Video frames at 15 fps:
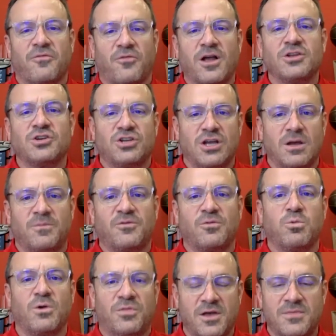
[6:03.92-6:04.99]
friendships
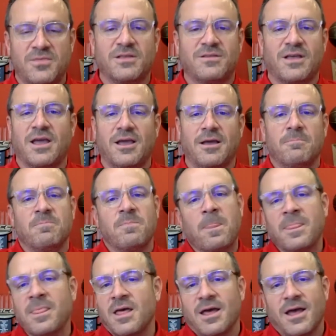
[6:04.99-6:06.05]
within the team.
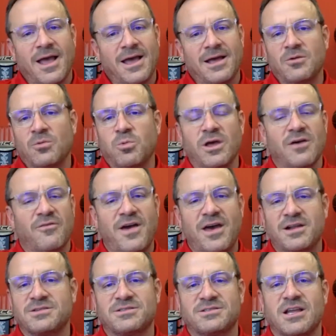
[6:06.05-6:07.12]
And we have
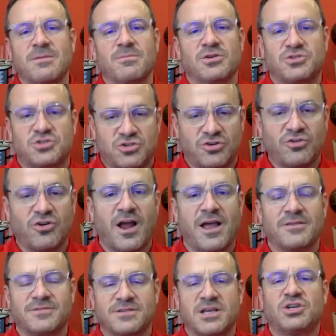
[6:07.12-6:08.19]
had a seamless
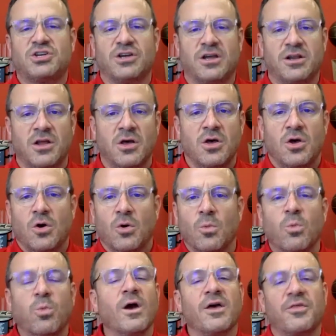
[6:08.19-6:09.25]
transition
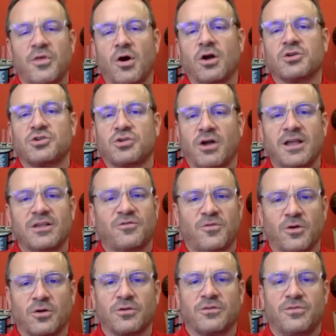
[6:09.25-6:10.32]
with our
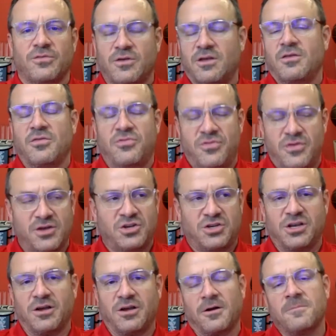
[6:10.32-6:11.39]
transfers
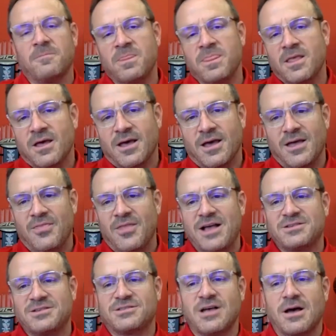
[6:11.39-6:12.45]
this year. And
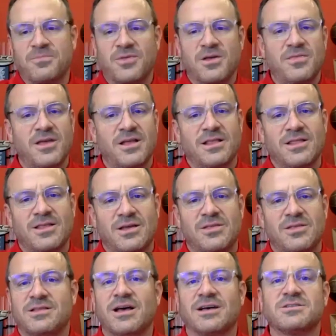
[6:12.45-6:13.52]
that's something
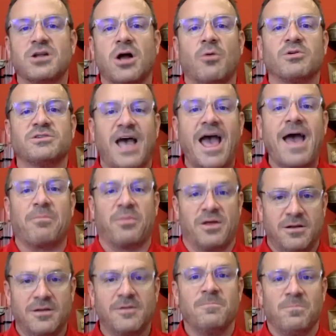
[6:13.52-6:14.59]
that doesn't always
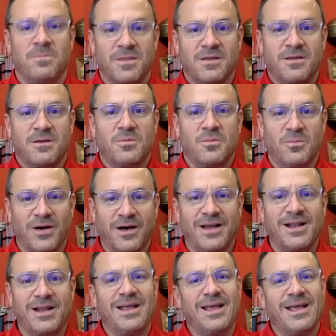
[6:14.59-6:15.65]
happen,
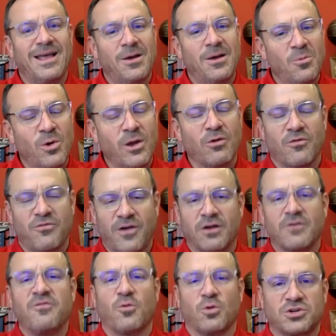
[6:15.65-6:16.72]
but we were
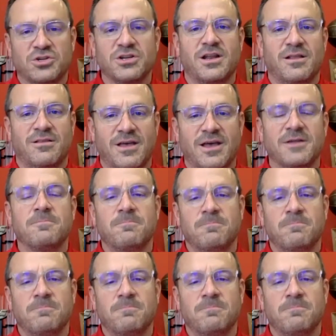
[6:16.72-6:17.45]
very fortunate it did.